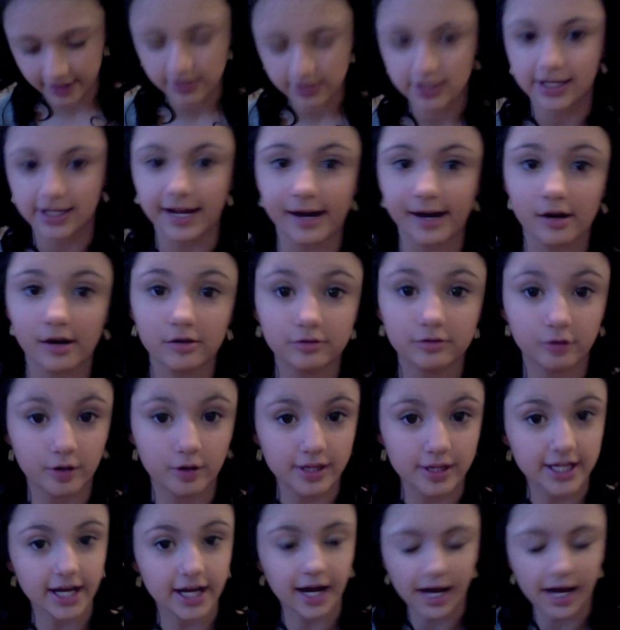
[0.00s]
Now for
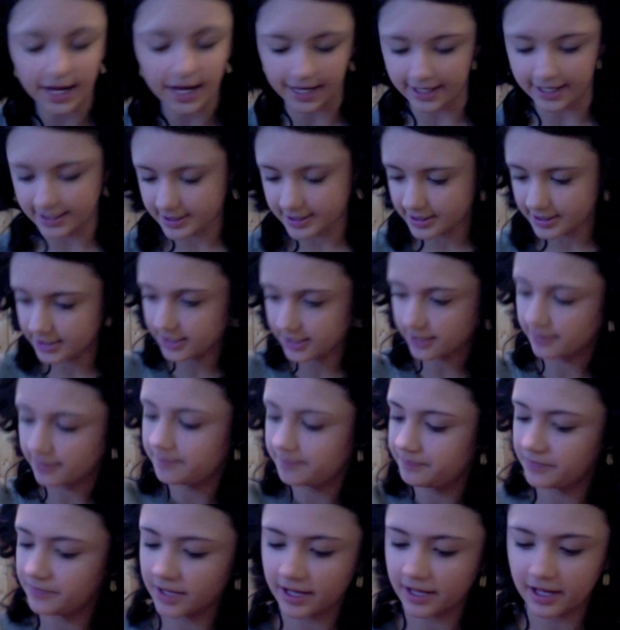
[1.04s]
the eyes,
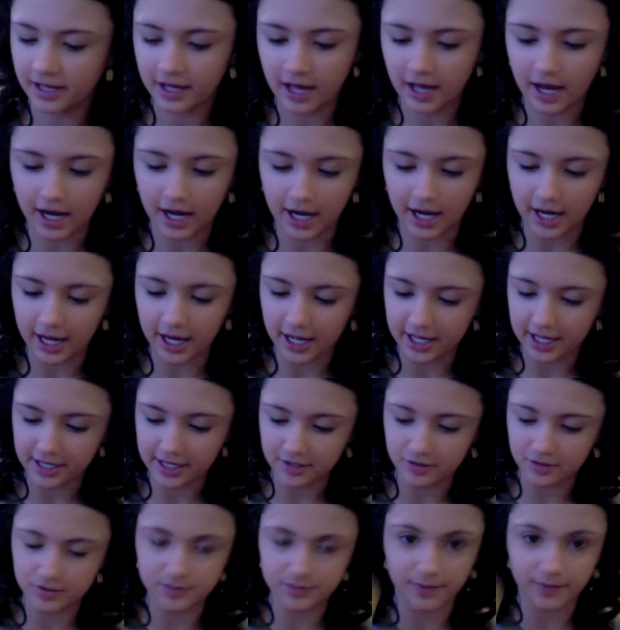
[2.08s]
I
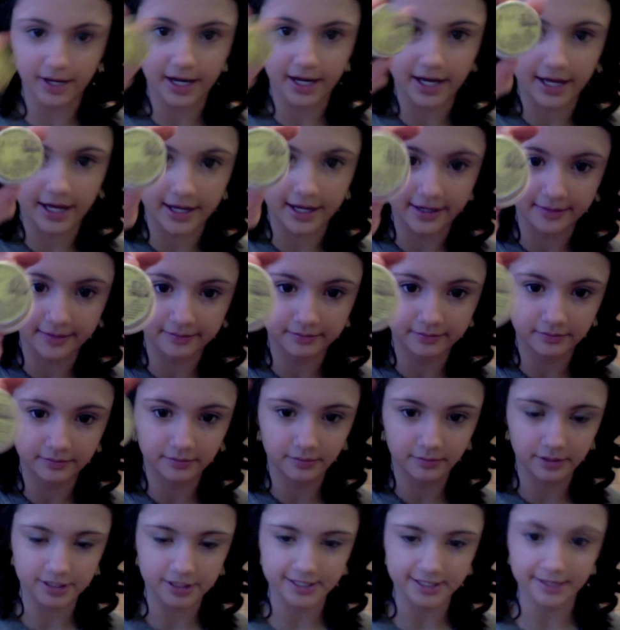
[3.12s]
use my,
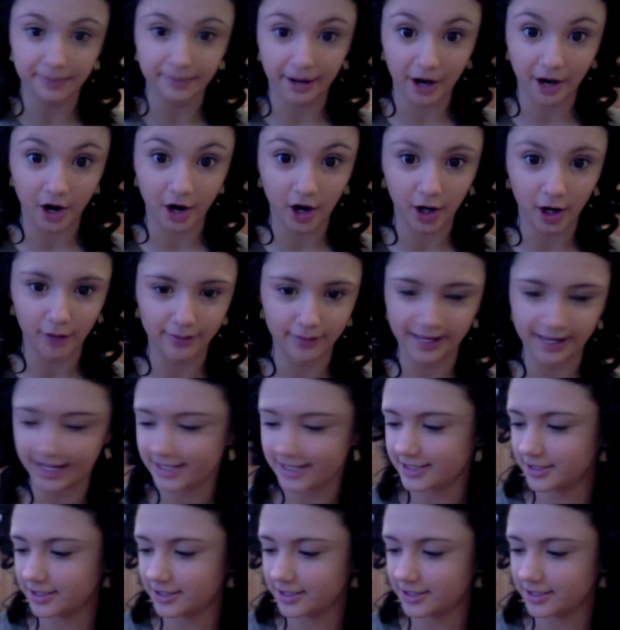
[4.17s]
about to say my Carmex.